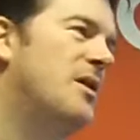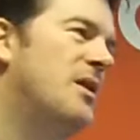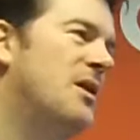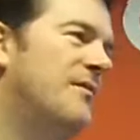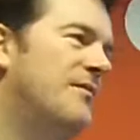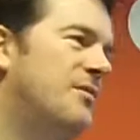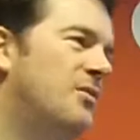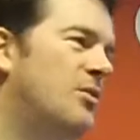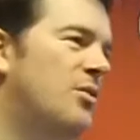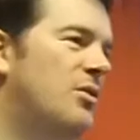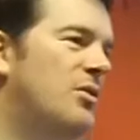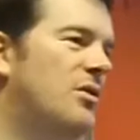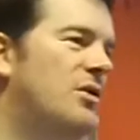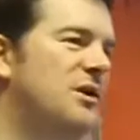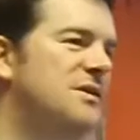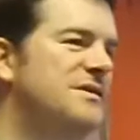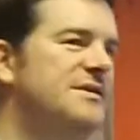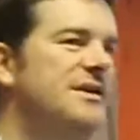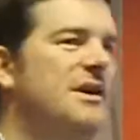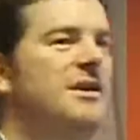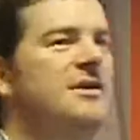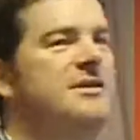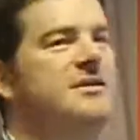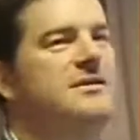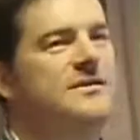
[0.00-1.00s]
can have an
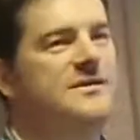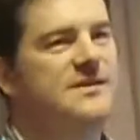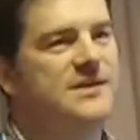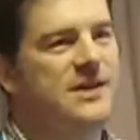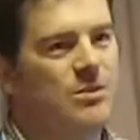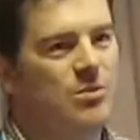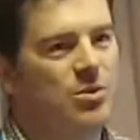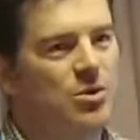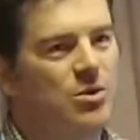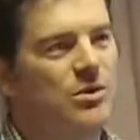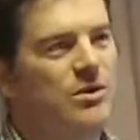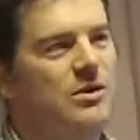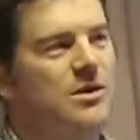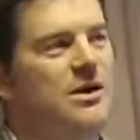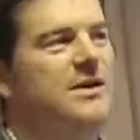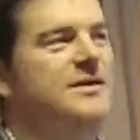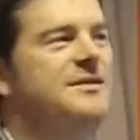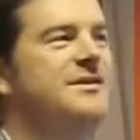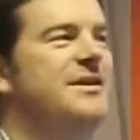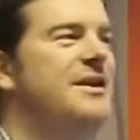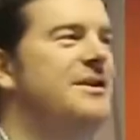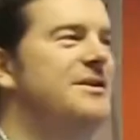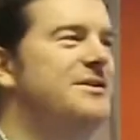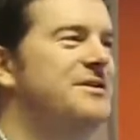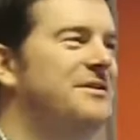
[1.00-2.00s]
organisation,
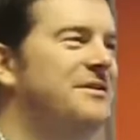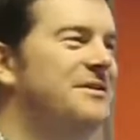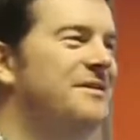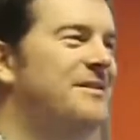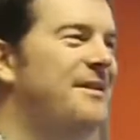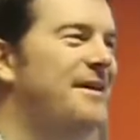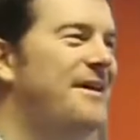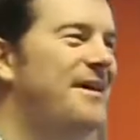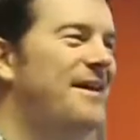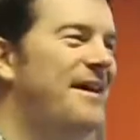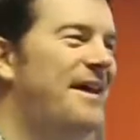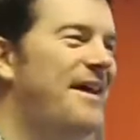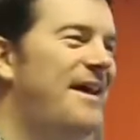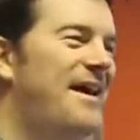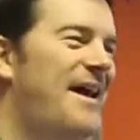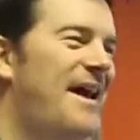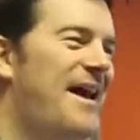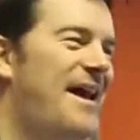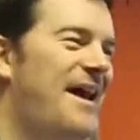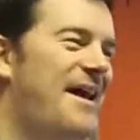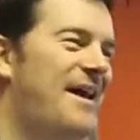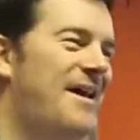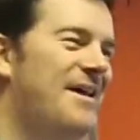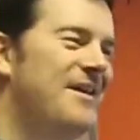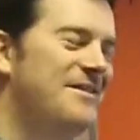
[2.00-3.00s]
sub-organisation,
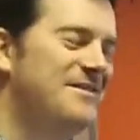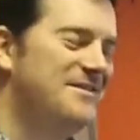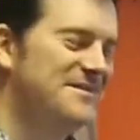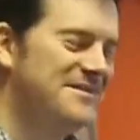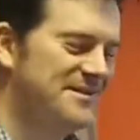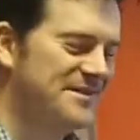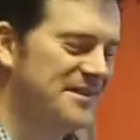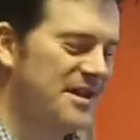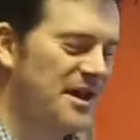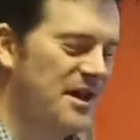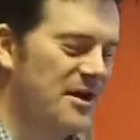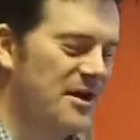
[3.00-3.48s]
and